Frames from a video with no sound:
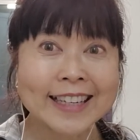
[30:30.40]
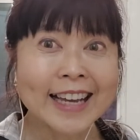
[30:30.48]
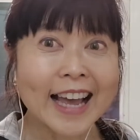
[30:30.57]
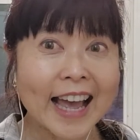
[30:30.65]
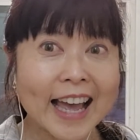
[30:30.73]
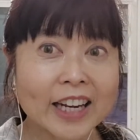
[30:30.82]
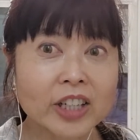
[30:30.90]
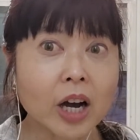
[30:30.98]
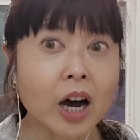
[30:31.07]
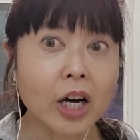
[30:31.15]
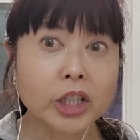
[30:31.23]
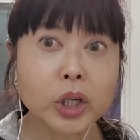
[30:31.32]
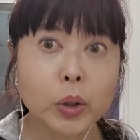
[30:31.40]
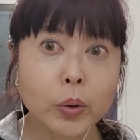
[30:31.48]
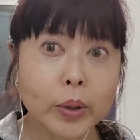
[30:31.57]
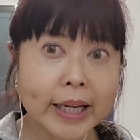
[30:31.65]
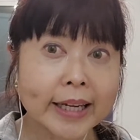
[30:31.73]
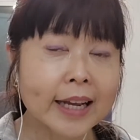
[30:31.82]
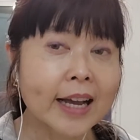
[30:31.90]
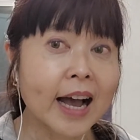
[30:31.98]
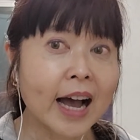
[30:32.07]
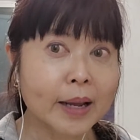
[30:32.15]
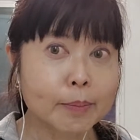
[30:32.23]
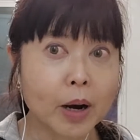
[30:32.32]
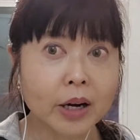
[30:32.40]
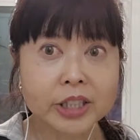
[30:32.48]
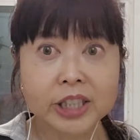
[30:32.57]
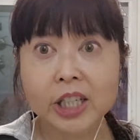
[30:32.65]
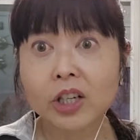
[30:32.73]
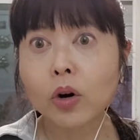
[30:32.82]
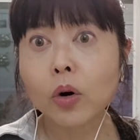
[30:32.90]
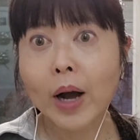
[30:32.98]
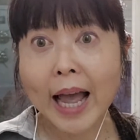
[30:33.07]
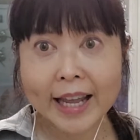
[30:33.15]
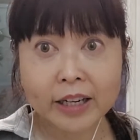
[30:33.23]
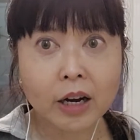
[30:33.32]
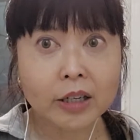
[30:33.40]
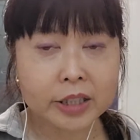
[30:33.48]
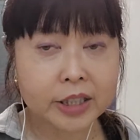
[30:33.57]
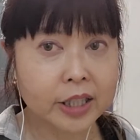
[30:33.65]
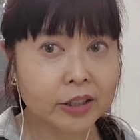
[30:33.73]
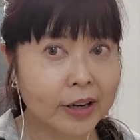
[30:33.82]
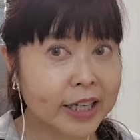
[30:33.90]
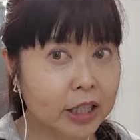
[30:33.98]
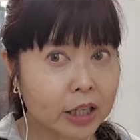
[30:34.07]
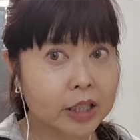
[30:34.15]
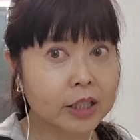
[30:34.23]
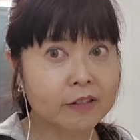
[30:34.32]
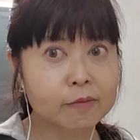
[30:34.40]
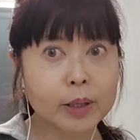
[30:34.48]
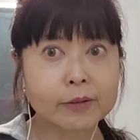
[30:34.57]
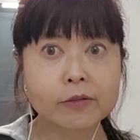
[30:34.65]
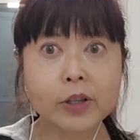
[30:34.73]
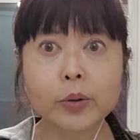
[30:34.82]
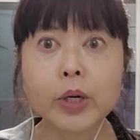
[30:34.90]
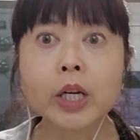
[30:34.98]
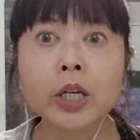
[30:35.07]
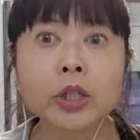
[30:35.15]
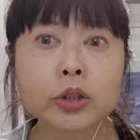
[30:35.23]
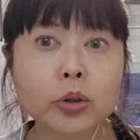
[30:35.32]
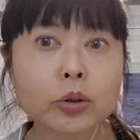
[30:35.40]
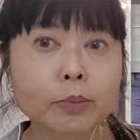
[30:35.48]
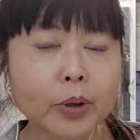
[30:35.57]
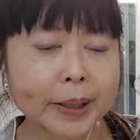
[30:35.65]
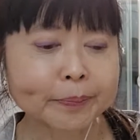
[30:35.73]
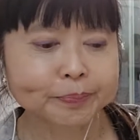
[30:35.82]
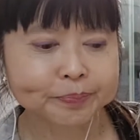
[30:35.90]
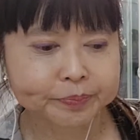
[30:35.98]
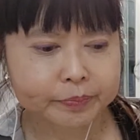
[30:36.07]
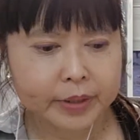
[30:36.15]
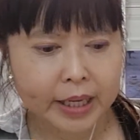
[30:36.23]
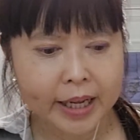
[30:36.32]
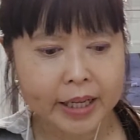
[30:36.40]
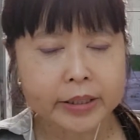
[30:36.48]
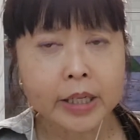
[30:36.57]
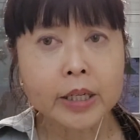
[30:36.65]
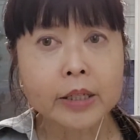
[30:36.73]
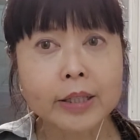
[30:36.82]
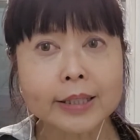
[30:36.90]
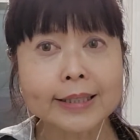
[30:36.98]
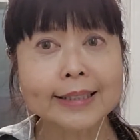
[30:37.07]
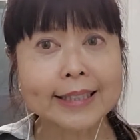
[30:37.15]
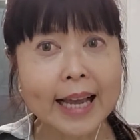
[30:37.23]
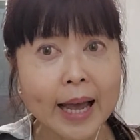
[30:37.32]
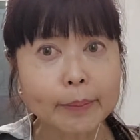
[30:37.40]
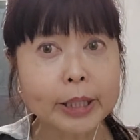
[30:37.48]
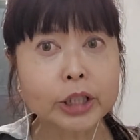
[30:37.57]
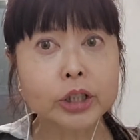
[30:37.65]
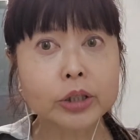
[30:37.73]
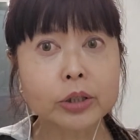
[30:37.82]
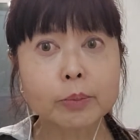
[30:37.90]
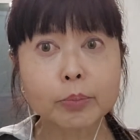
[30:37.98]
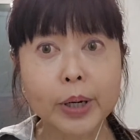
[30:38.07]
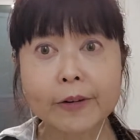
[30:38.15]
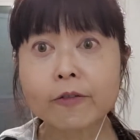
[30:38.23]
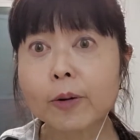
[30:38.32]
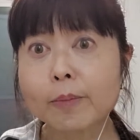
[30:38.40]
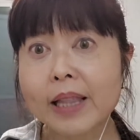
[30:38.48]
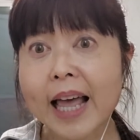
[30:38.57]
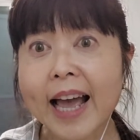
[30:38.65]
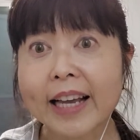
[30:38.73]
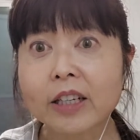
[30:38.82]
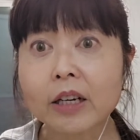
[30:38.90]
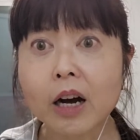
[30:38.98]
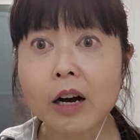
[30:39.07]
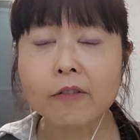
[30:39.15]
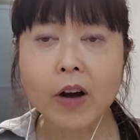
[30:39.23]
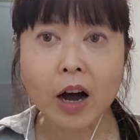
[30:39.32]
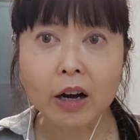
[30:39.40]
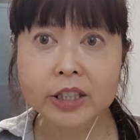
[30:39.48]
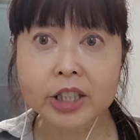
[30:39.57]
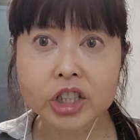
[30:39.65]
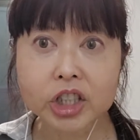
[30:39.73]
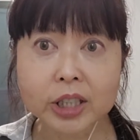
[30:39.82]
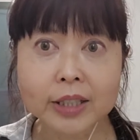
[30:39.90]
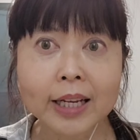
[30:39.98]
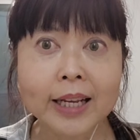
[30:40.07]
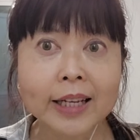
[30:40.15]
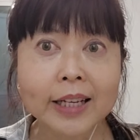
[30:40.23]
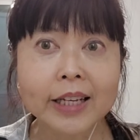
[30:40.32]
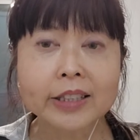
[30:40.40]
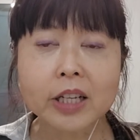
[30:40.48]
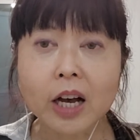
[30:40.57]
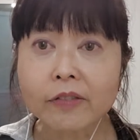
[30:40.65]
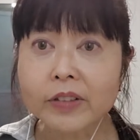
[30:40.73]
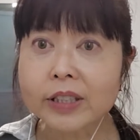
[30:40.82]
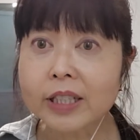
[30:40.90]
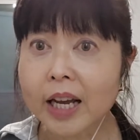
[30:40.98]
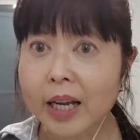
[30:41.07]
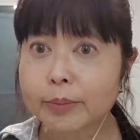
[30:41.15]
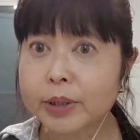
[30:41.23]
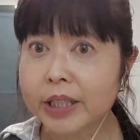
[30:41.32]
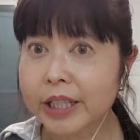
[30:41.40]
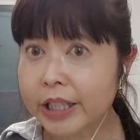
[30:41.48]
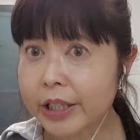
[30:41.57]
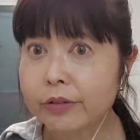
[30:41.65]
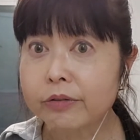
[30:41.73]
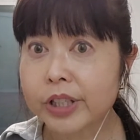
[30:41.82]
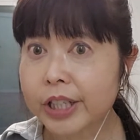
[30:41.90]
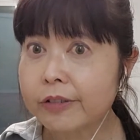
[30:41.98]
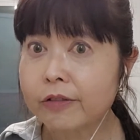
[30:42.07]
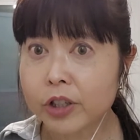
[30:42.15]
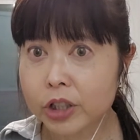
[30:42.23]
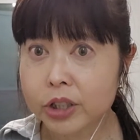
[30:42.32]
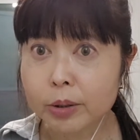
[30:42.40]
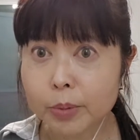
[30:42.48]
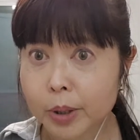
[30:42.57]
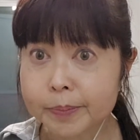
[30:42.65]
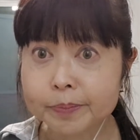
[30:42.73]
and ongoing hypoxia or anoxia, right? Not enough blood flow to the brain. And this damage to the brain from lack of oxygen is oftentimes irreversible.